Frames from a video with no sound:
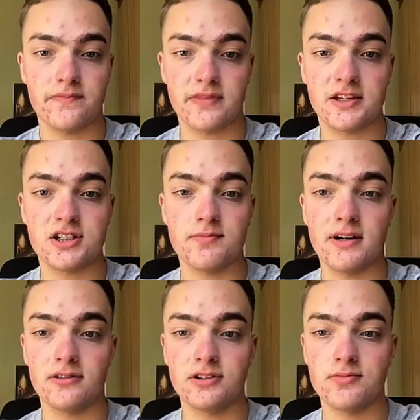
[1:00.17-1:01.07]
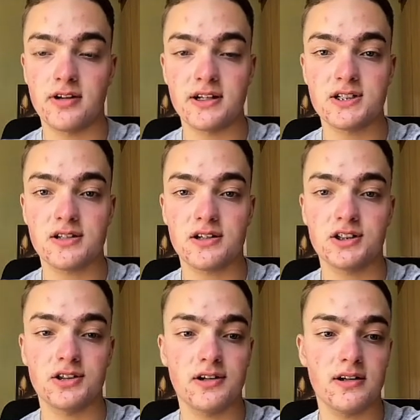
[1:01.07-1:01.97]
it's about to break
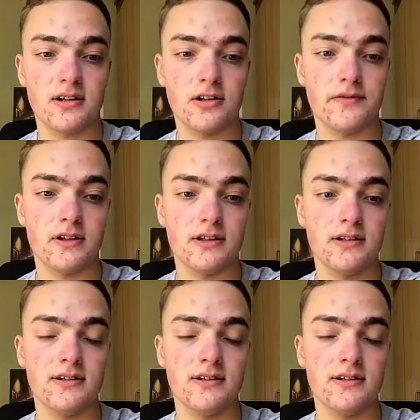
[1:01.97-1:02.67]
structure over here.